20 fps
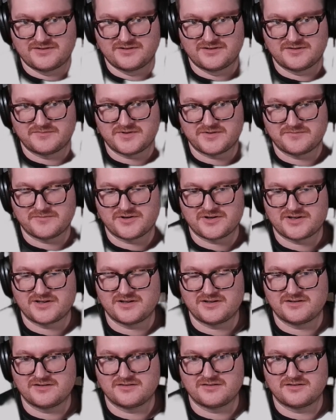been
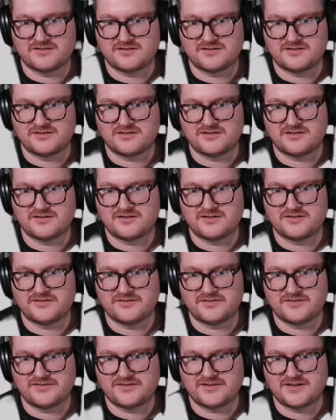working
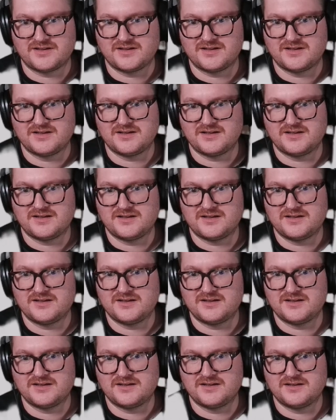on
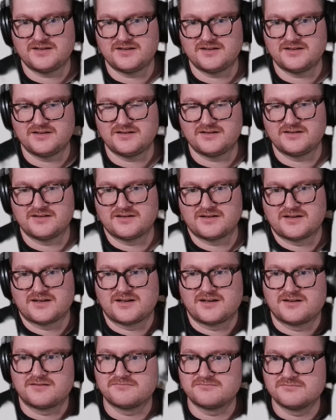the
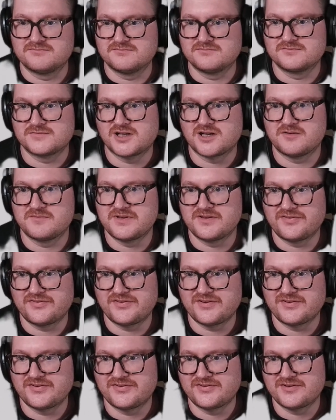comment
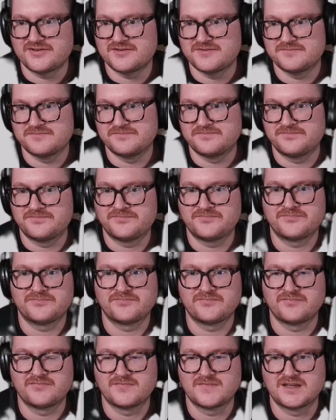system.
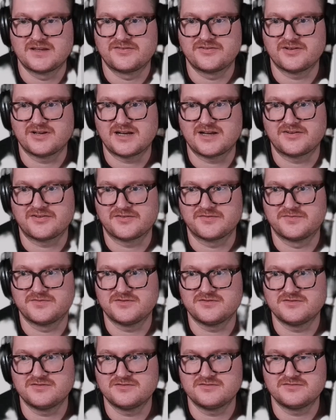So it has a
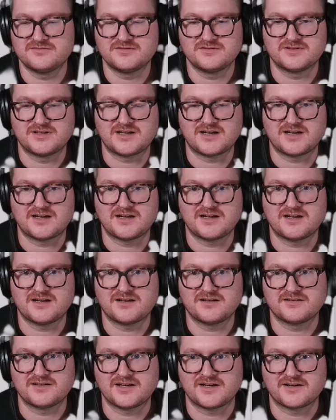full
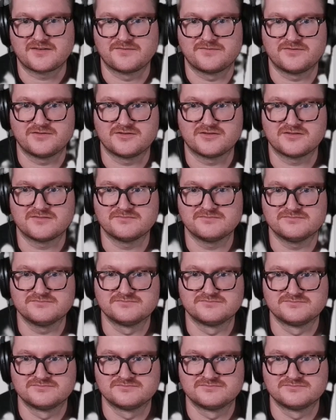like forum